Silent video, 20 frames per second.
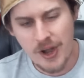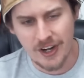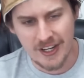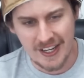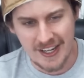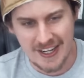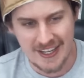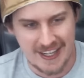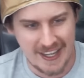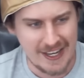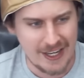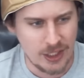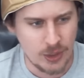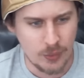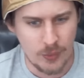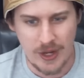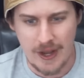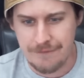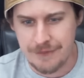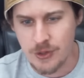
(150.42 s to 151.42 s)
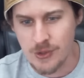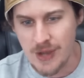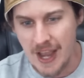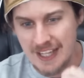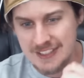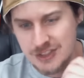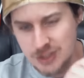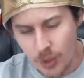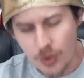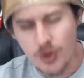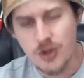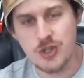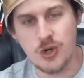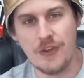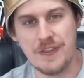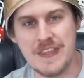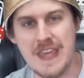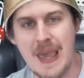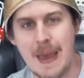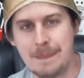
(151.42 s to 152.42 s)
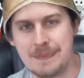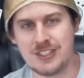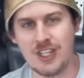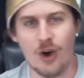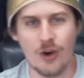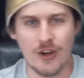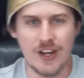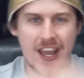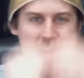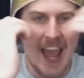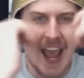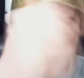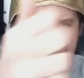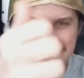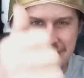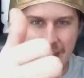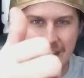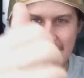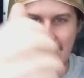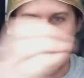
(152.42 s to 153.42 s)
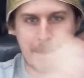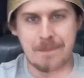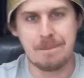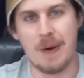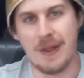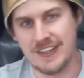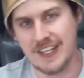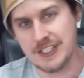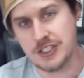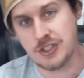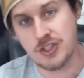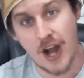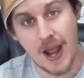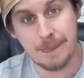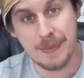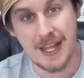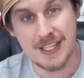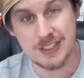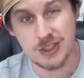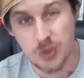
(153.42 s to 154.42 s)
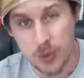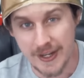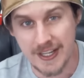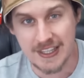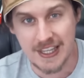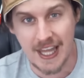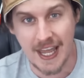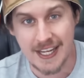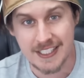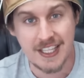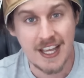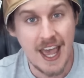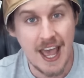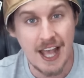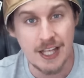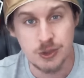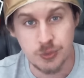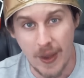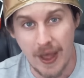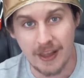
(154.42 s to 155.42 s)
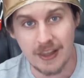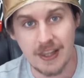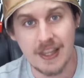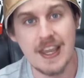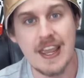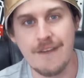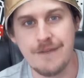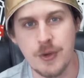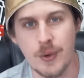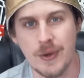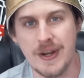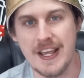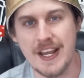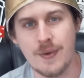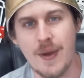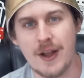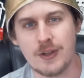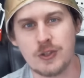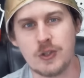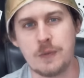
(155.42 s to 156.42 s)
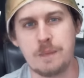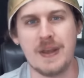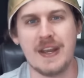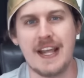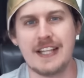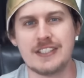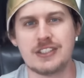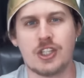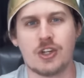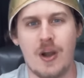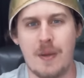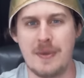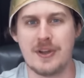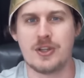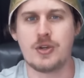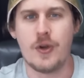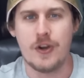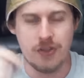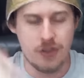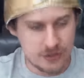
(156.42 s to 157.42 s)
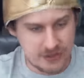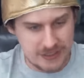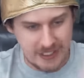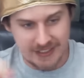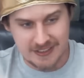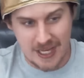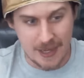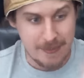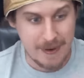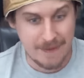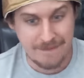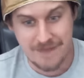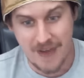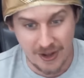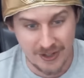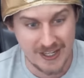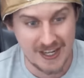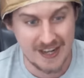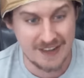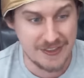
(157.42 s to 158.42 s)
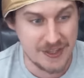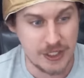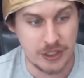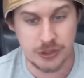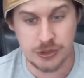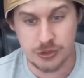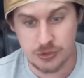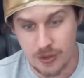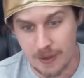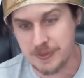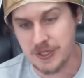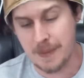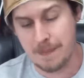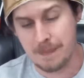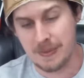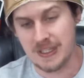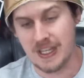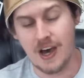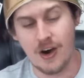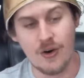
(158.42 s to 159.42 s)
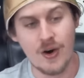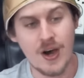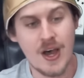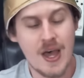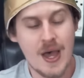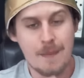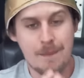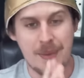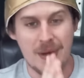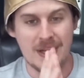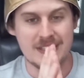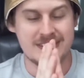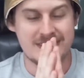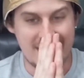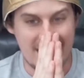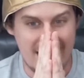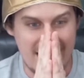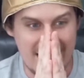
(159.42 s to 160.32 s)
we are going to get into it. If you guys do enjoy the episode, hit that like button. Let's try and blast 20 likes as well. If you want to interact with me on Instagram and Twitter, those links can be found in the description below. But